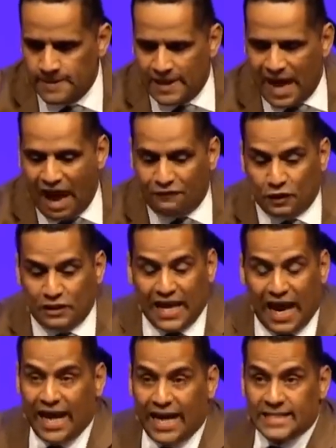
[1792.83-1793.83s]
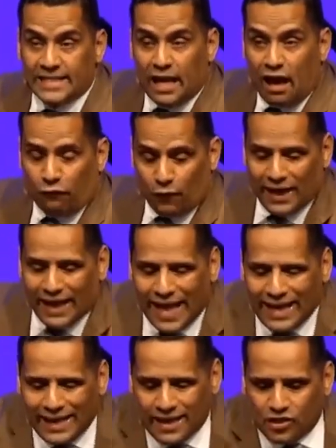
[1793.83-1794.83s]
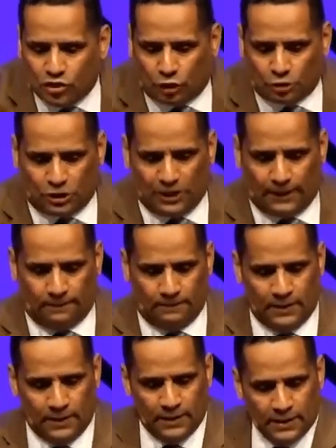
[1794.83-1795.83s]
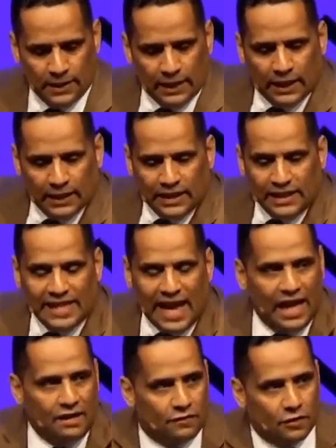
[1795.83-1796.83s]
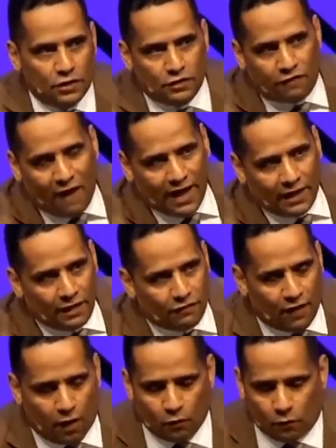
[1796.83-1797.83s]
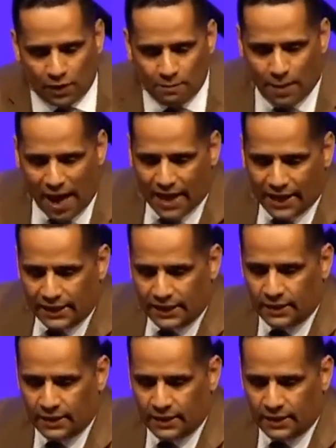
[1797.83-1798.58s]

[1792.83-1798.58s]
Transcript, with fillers: After days of relentless searching, the divers finally found one body.